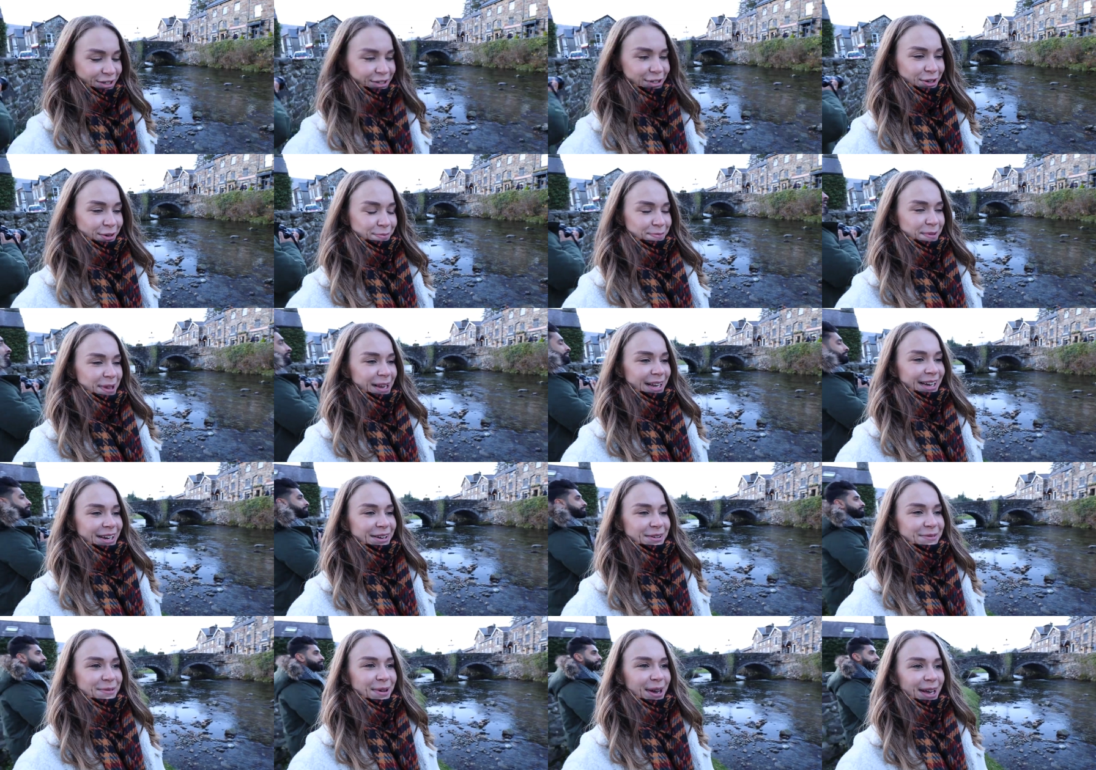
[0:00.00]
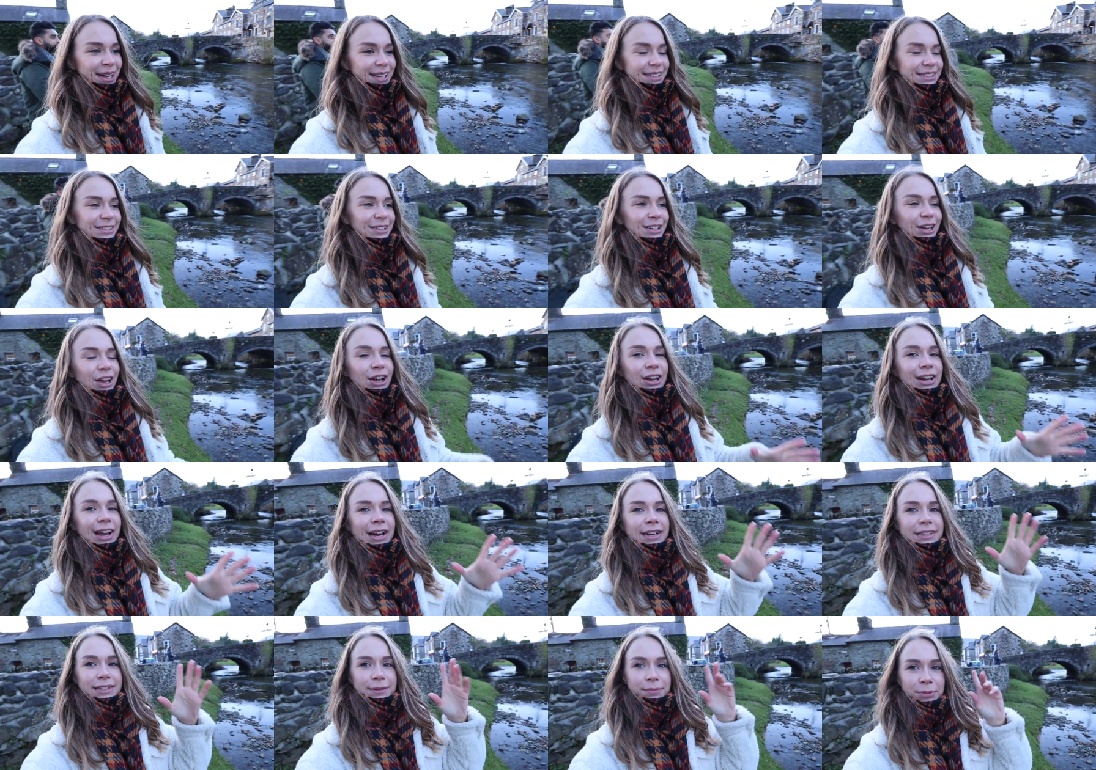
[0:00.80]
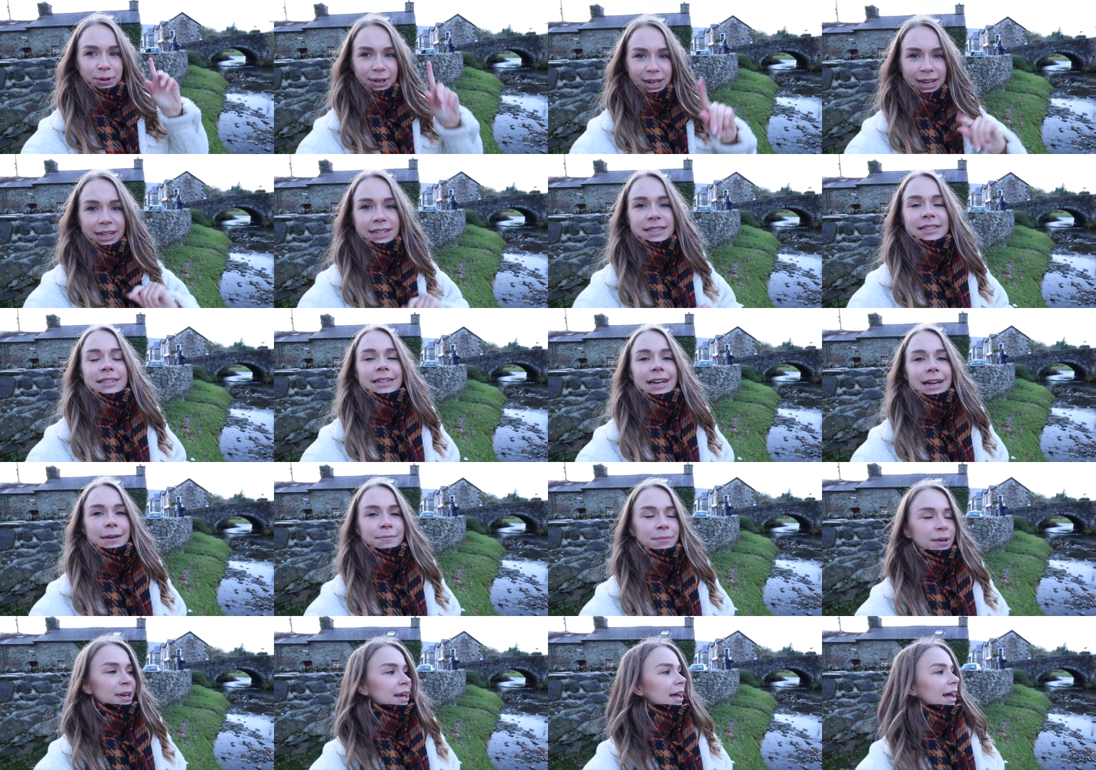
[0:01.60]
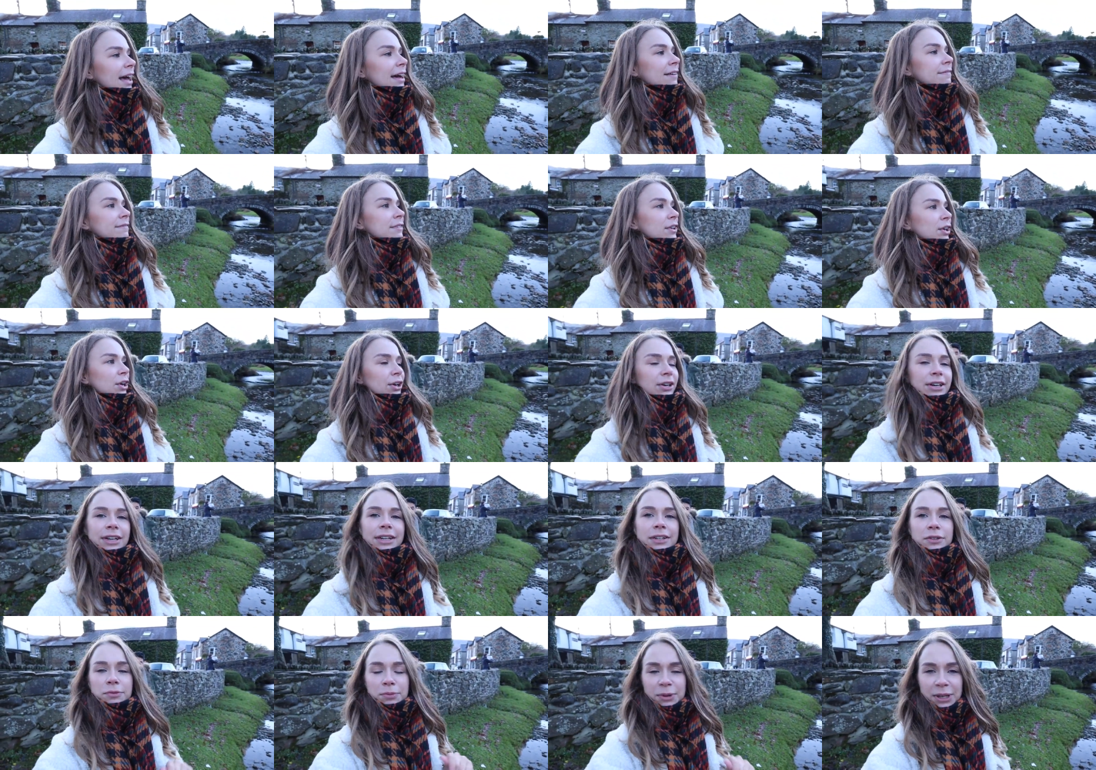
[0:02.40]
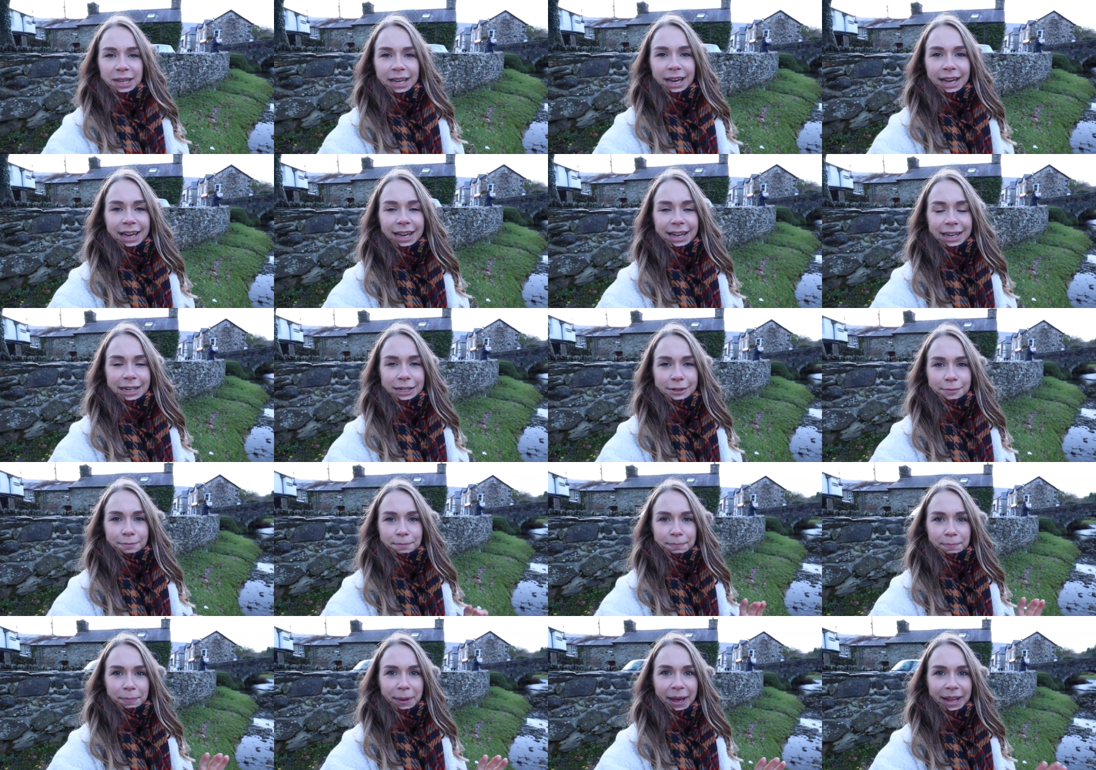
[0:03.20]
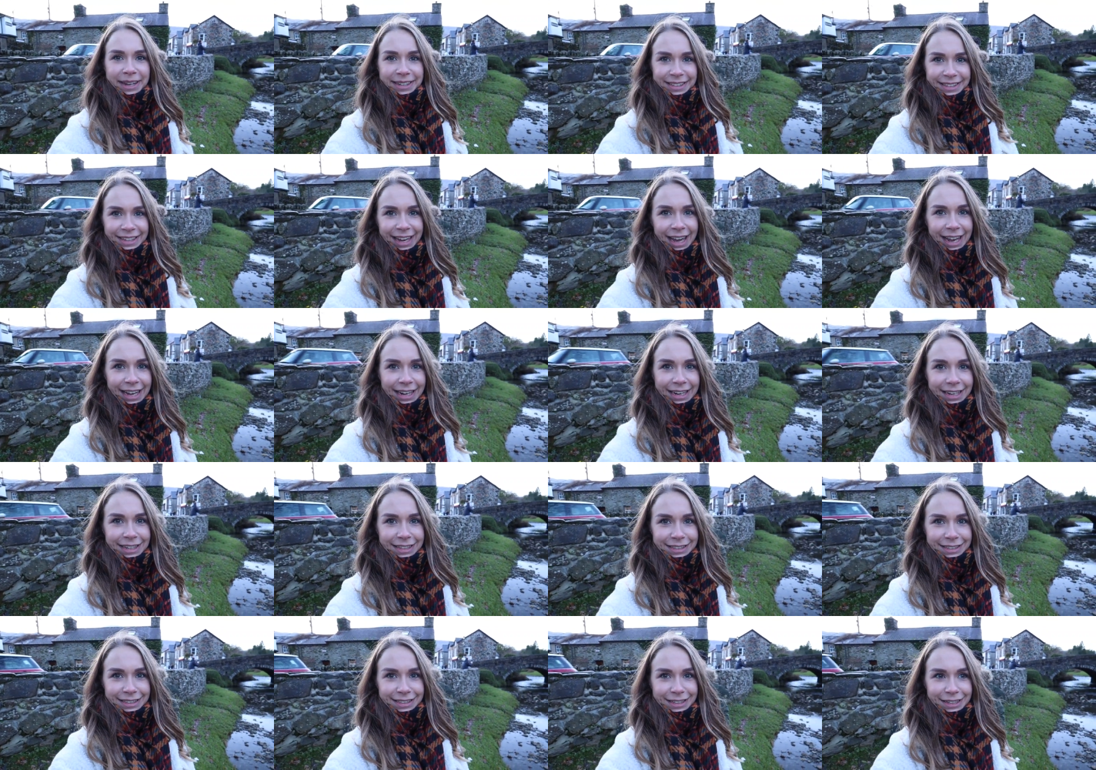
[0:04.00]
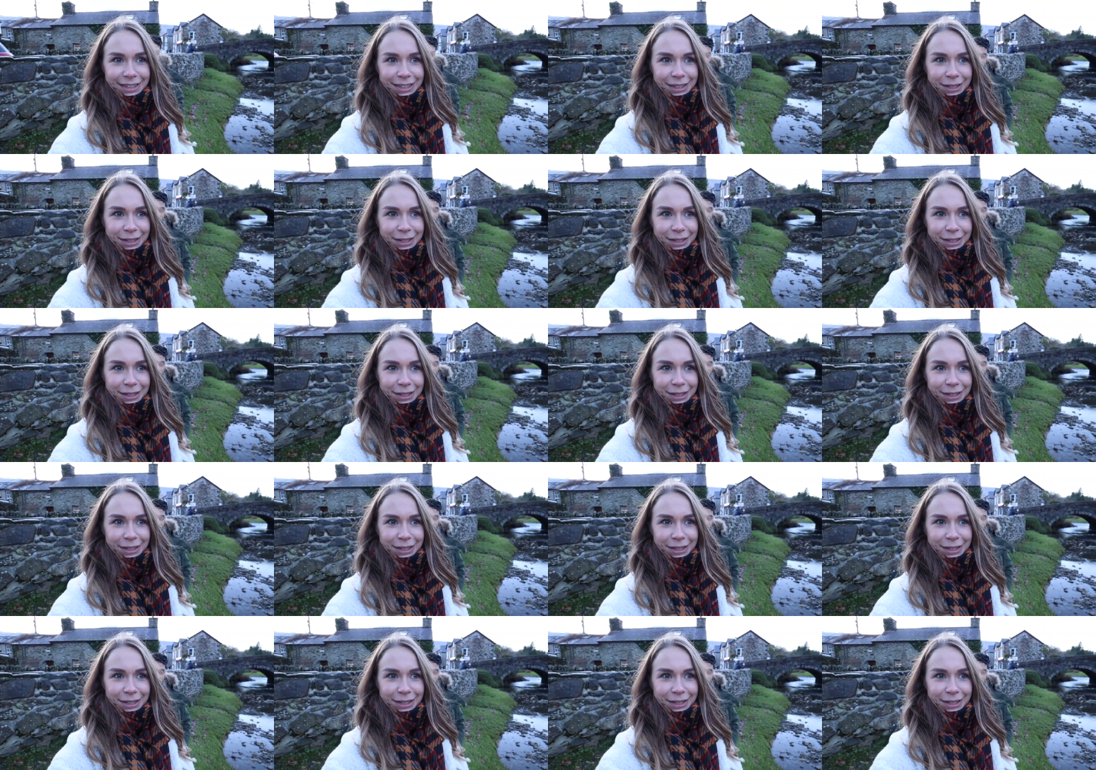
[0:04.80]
Took me a little while to learn how to pronounce the name, but I have learned it. We are in Beddgelert.